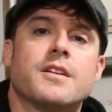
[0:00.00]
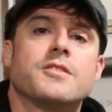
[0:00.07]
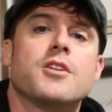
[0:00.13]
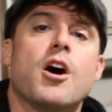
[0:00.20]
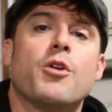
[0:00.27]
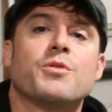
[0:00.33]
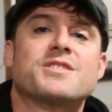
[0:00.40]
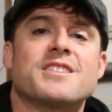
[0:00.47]

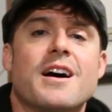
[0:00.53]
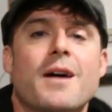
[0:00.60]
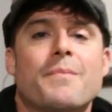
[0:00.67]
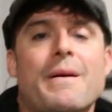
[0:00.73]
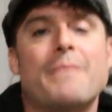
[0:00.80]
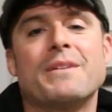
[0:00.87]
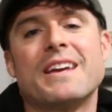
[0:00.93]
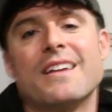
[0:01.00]
yo, what's
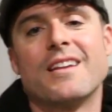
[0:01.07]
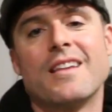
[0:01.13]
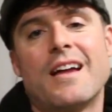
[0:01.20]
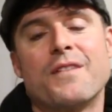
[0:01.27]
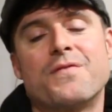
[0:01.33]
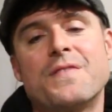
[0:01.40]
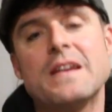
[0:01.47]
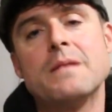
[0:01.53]
up? I've been getting a
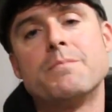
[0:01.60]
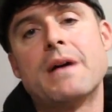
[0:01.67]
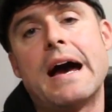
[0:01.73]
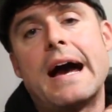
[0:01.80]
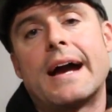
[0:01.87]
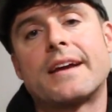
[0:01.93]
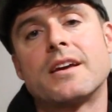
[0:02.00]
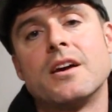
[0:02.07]
lot of
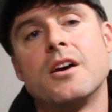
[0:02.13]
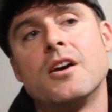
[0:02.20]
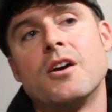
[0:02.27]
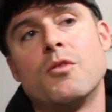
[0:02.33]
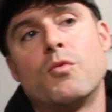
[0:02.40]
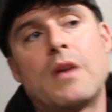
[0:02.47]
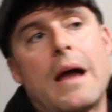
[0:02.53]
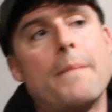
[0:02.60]
feedback
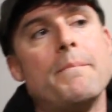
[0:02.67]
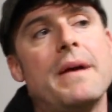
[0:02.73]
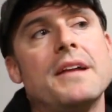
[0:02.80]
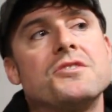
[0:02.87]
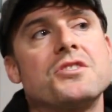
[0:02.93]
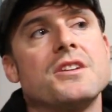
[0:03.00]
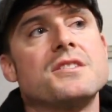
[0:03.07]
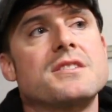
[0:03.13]
when I
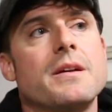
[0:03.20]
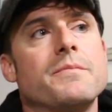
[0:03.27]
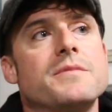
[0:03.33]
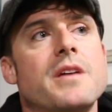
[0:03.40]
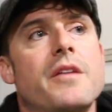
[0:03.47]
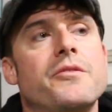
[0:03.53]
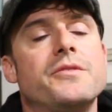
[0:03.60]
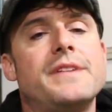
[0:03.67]
mentioned something
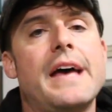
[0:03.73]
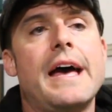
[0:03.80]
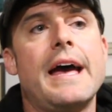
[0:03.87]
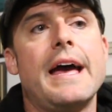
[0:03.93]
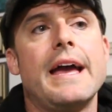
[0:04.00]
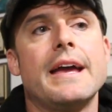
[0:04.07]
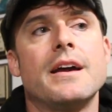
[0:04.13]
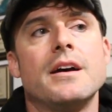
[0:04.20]
the other
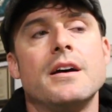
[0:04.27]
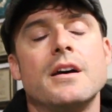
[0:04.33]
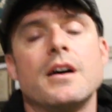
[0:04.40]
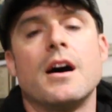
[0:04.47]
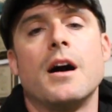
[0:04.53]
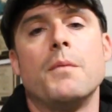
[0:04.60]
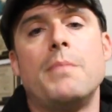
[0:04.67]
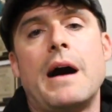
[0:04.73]
day
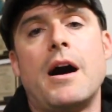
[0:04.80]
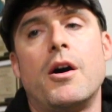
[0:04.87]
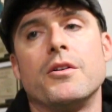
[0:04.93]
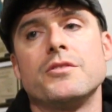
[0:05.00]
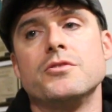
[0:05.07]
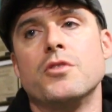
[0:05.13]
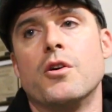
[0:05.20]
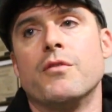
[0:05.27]

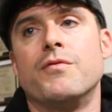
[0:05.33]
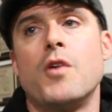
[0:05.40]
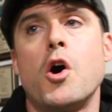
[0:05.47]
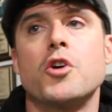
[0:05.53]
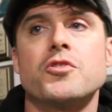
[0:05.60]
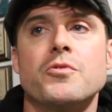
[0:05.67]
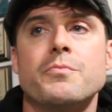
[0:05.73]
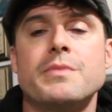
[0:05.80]
about, you know,
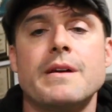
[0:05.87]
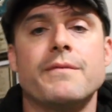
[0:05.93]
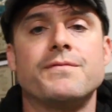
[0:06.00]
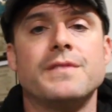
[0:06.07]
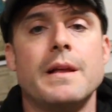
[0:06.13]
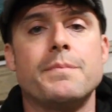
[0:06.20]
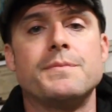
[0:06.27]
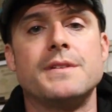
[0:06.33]
volume being
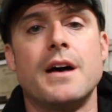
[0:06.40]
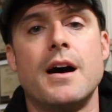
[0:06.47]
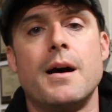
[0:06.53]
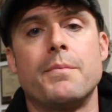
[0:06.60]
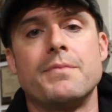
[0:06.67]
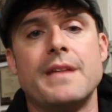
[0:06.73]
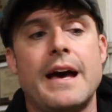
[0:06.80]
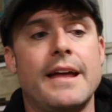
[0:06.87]
flipped
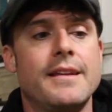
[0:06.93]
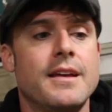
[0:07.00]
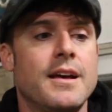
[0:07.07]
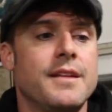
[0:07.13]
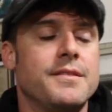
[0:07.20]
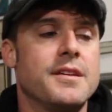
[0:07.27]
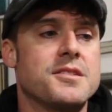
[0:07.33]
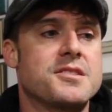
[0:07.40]
up, that
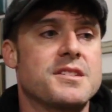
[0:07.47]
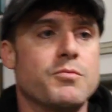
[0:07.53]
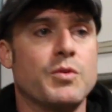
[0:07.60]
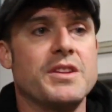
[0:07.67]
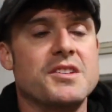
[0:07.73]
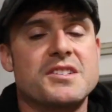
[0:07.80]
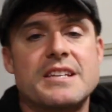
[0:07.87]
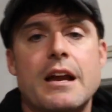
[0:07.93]
this,
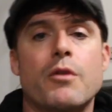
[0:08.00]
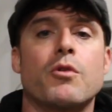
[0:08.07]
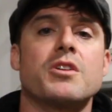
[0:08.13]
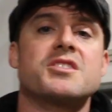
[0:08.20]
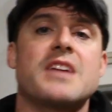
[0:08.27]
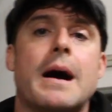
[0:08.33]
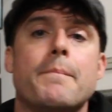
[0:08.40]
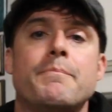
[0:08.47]
when the
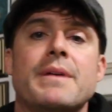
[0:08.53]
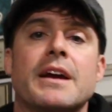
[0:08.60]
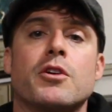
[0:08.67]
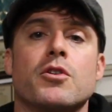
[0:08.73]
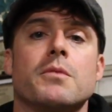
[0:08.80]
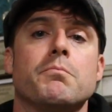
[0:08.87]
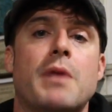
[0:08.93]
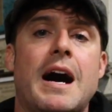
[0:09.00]
steroids got
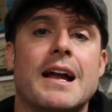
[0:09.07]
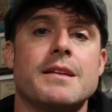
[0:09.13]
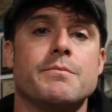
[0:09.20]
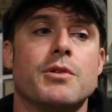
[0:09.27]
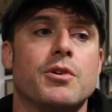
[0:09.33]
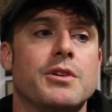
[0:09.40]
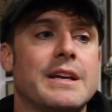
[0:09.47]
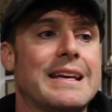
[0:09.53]
bigger in
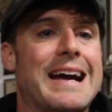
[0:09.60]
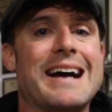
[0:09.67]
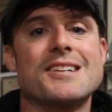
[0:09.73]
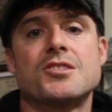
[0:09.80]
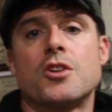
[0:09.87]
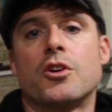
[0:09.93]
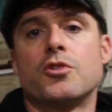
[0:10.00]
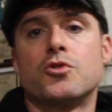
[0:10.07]
bodybuilding,
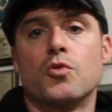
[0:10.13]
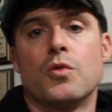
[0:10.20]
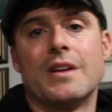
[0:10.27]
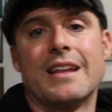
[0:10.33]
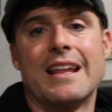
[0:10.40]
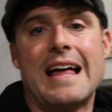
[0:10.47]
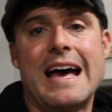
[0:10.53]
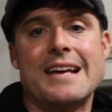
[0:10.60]
guys started
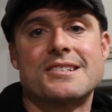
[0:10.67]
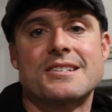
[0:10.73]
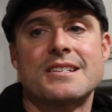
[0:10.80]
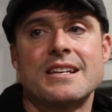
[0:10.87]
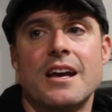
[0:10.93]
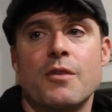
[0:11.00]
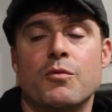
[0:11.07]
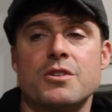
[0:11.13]
doing
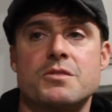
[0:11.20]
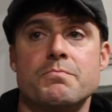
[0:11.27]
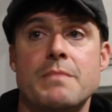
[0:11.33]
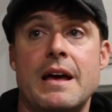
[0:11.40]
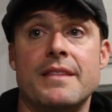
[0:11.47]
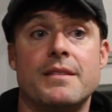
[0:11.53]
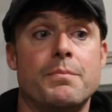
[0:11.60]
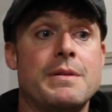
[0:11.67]
less, which
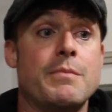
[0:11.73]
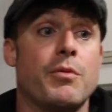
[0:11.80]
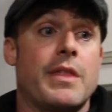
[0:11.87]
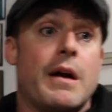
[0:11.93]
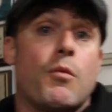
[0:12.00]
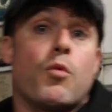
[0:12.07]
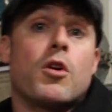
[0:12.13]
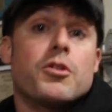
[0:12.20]
meant the people
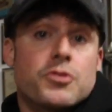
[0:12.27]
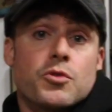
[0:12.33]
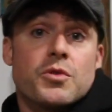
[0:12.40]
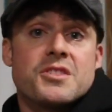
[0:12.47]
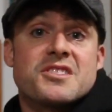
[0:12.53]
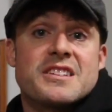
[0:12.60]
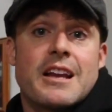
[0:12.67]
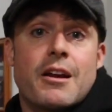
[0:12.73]
that weren't
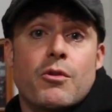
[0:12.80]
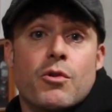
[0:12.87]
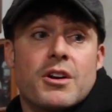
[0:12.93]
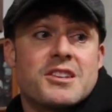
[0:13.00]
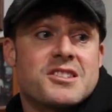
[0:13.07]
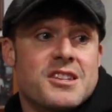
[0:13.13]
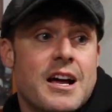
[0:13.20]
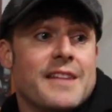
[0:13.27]
doing
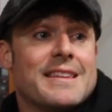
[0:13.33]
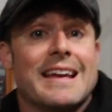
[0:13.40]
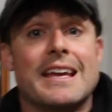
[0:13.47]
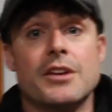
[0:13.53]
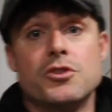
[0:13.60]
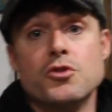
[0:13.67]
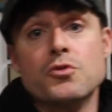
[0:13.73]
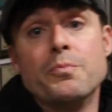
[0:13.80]
steroids thought they
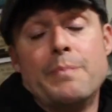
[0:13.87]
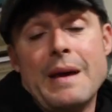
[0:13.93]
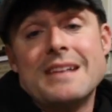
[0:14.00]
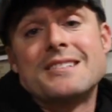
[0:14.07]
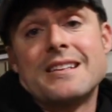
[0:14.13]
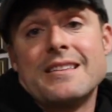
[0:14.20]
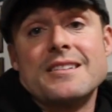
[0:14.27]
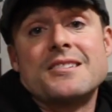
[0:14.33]
could do
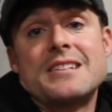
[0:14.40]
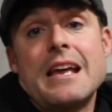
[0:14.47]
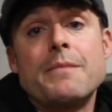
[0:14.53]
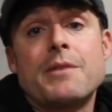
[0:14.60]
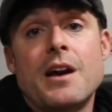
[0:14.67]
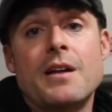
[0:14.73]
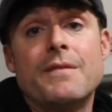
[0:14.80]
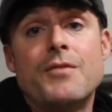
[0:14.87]
basically the
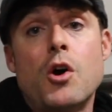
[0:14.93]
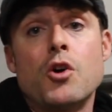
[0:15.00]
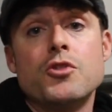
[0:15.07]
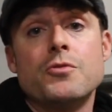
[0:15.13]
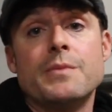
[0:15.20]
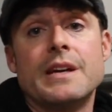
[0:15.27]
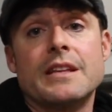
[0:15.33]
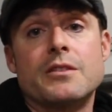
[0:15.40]
same kind of
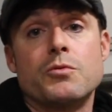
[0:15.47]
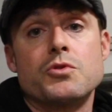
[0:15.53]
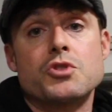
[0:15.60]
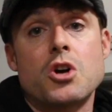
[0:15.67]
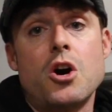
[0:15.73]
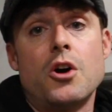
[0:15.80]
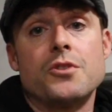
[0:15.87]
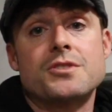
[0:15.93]
volume and get the
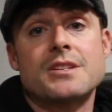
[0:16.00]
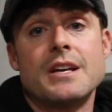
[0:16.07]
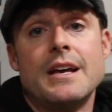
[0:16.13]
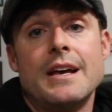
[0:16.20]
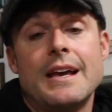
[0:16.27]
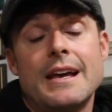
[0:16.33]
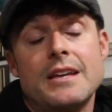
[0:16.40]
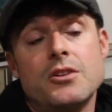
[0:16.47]
results.
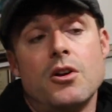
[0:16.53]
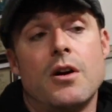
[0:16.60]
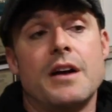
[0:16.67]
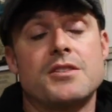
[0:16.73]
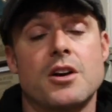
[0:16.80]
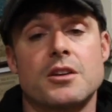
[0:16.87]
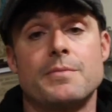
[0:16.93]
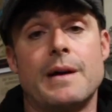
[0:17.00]
And, you know,
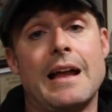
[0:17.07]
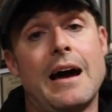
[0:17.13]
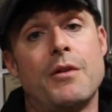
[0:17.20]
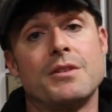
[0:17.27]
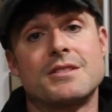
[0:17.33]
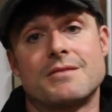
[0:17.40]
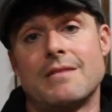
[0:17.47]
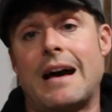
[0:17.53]
I talked about
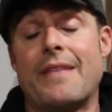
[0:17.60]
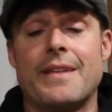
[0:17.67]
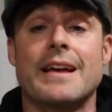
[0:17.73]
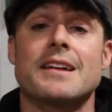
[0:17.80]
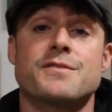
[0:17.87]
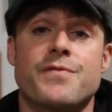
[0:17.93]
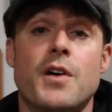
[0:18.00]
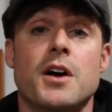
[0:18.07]
how it's, I
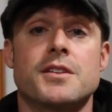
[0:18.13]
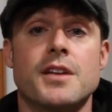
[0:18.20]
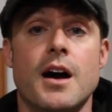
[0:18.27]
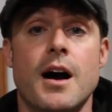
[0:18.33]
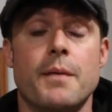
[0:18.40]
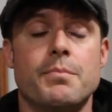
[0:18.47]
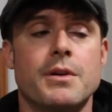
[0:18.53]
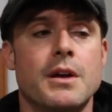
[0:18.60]
think it's fucked
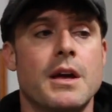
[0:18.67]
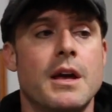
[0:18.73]
up.